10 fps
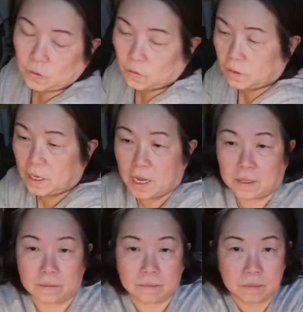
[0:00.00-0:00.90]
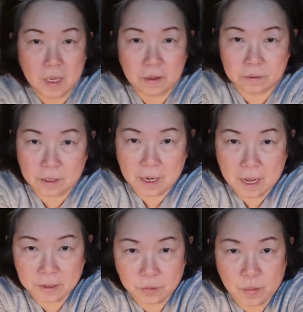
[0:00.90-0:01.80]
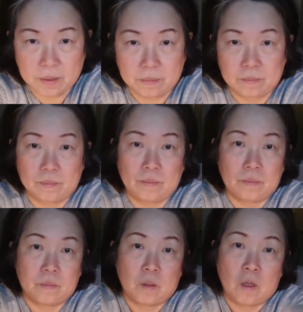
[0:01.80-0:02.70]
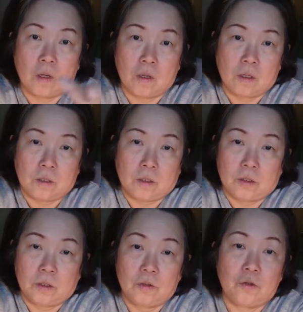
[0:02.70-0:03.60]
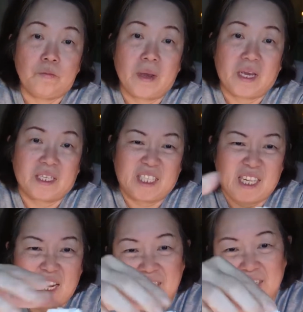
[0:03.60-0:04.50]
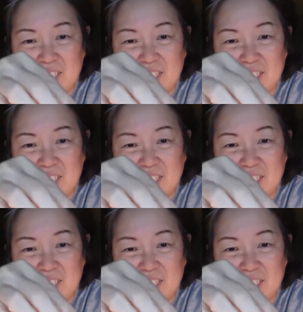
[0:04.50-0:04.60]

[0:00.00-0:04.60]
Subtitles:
Okay, now the last one. So you make like a